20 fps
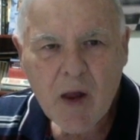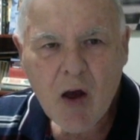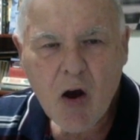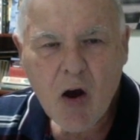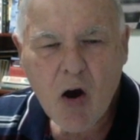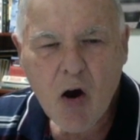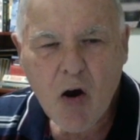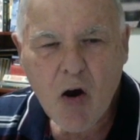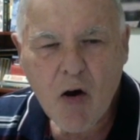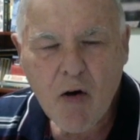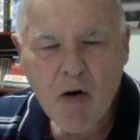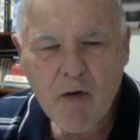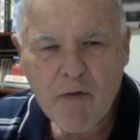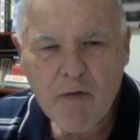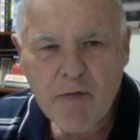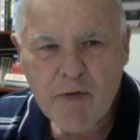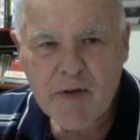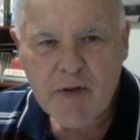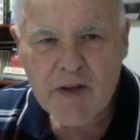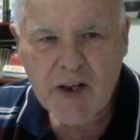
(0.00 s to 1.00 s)
of
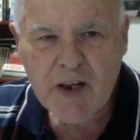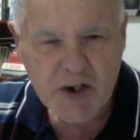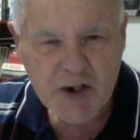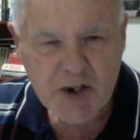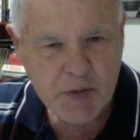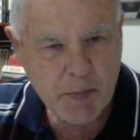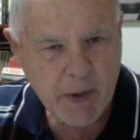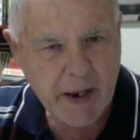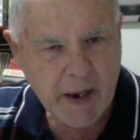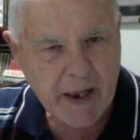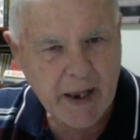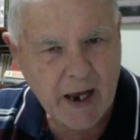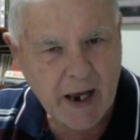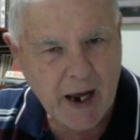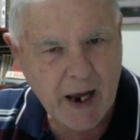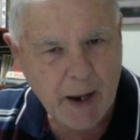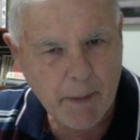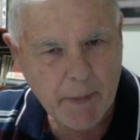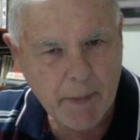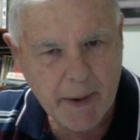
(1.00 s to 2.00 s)
Der Springer
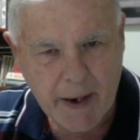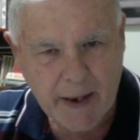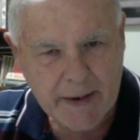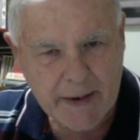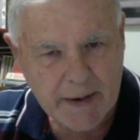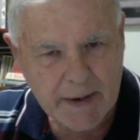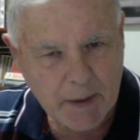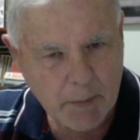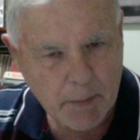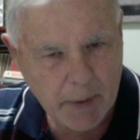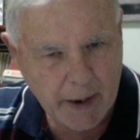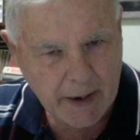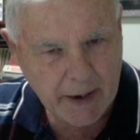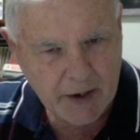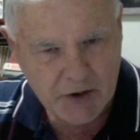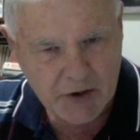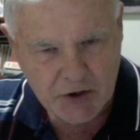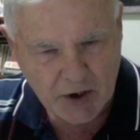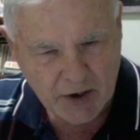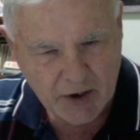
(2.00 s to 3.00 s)
am Rande bringt
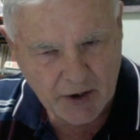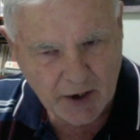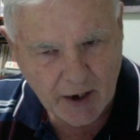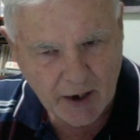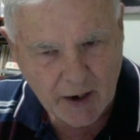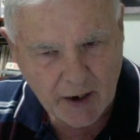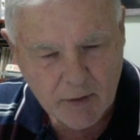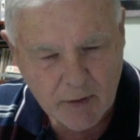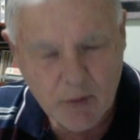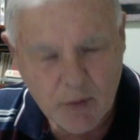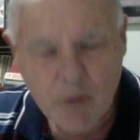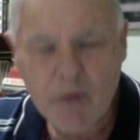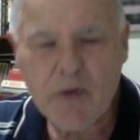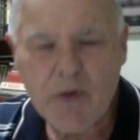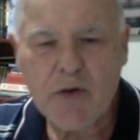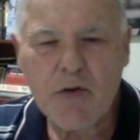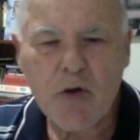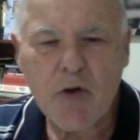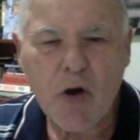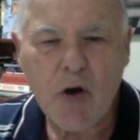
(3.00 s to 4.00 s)
Schande, or the
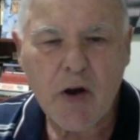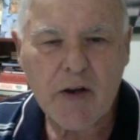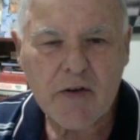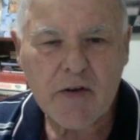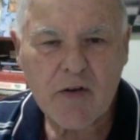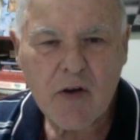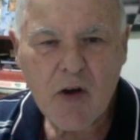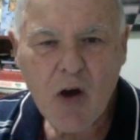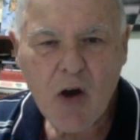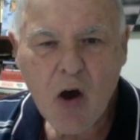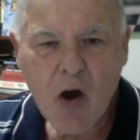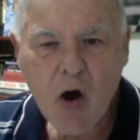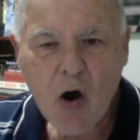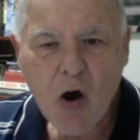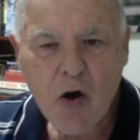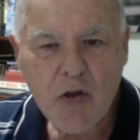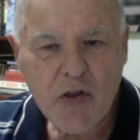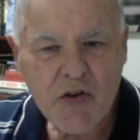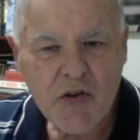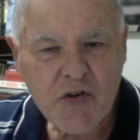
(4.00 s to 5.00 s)
knight
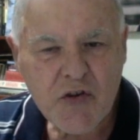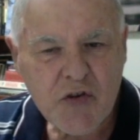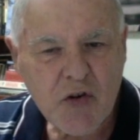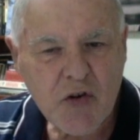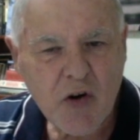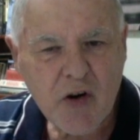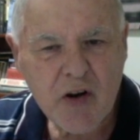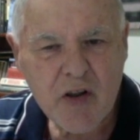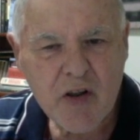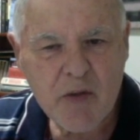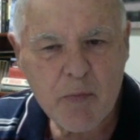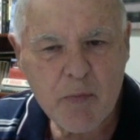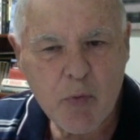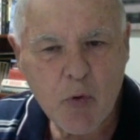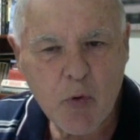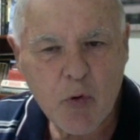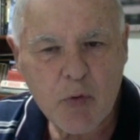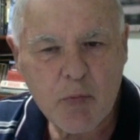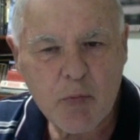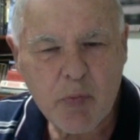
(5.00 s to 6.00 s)
on the side of the
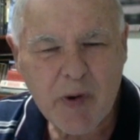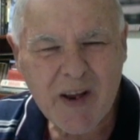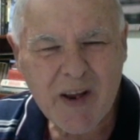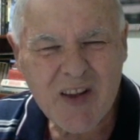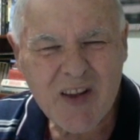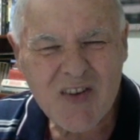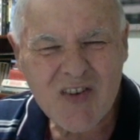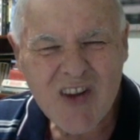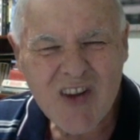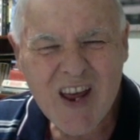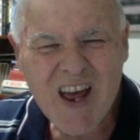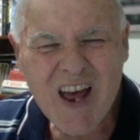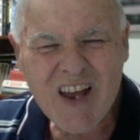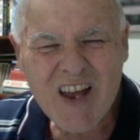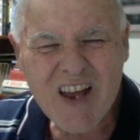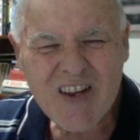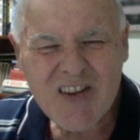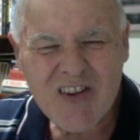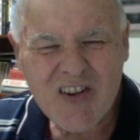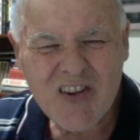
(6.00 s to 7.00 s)
board brings
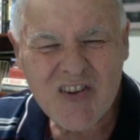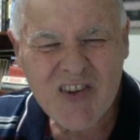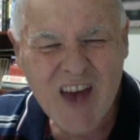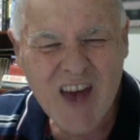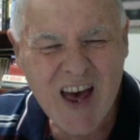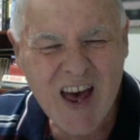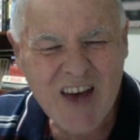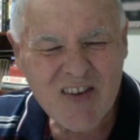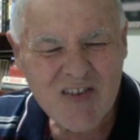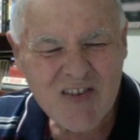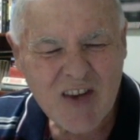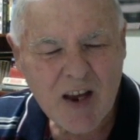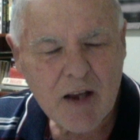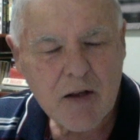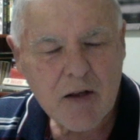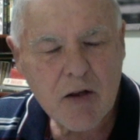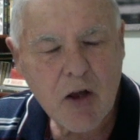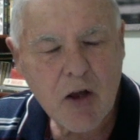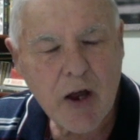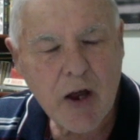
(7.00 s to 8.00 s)
disaster,
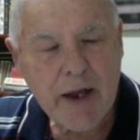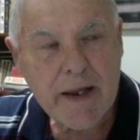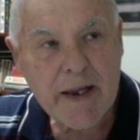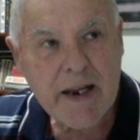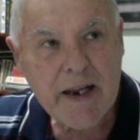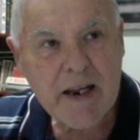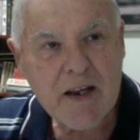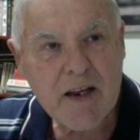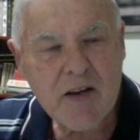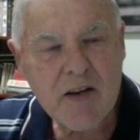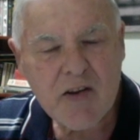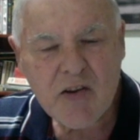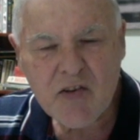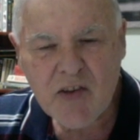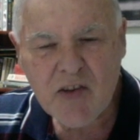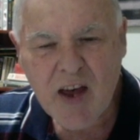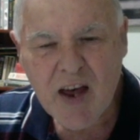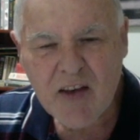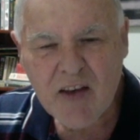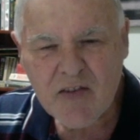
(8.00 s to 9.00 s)
lightning and
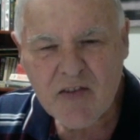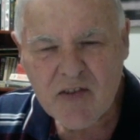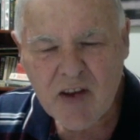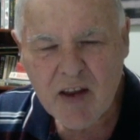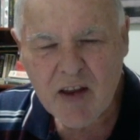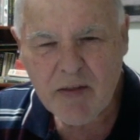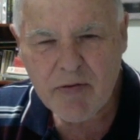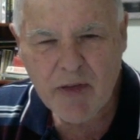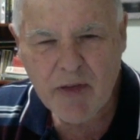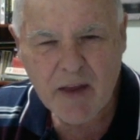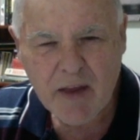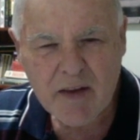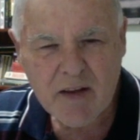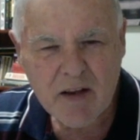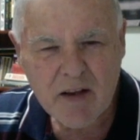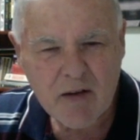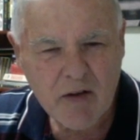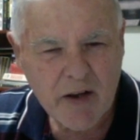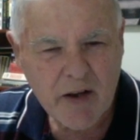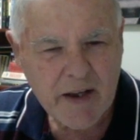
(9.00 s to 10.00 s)
disaster, thunder,
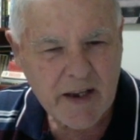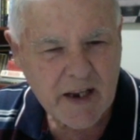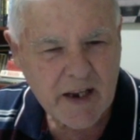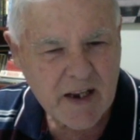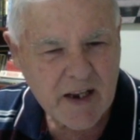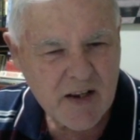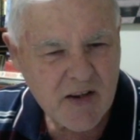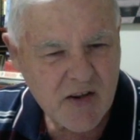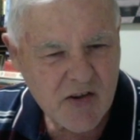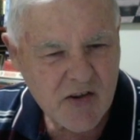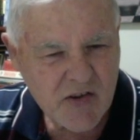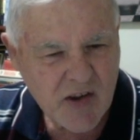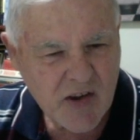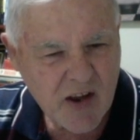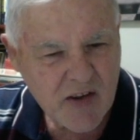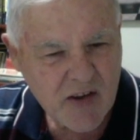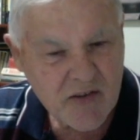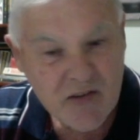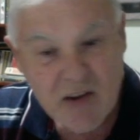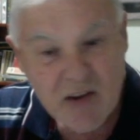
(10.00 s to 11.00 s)
lightning and
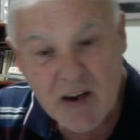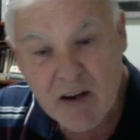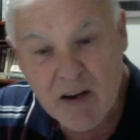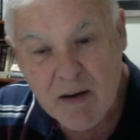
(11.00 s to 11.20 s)
disaster.